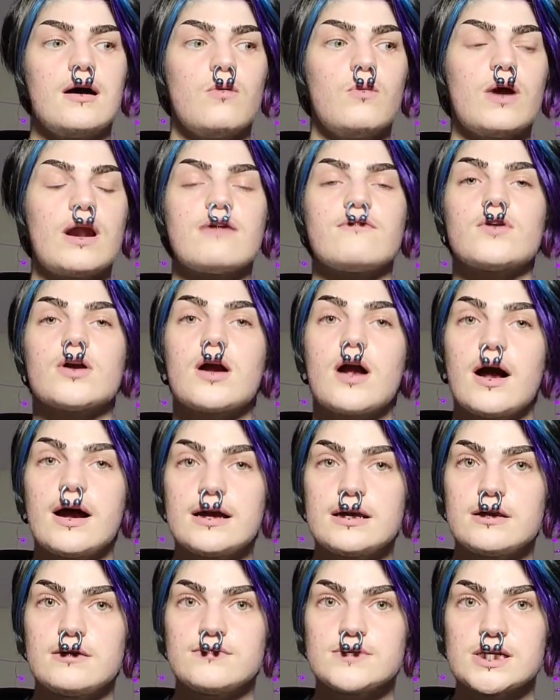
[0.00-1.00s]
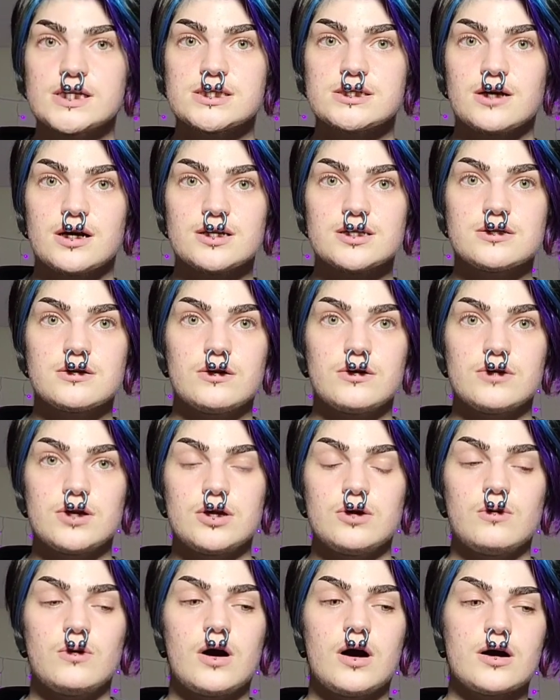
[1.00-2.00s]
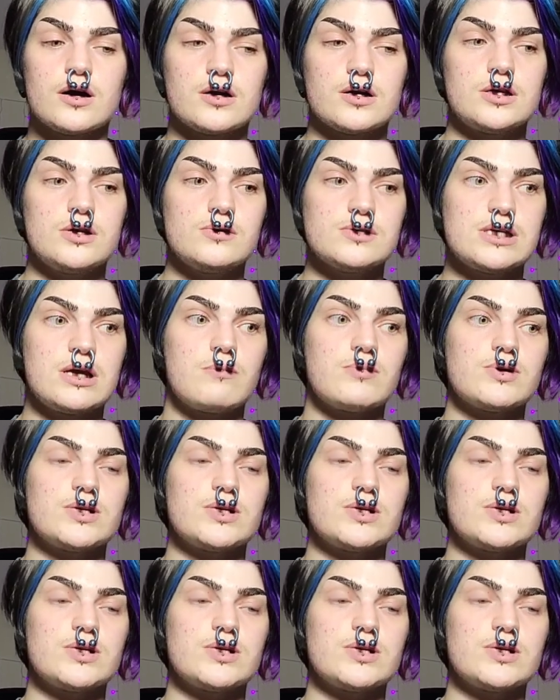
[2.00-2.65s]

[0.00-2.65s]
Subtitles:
whatever kind of testosterone you are using,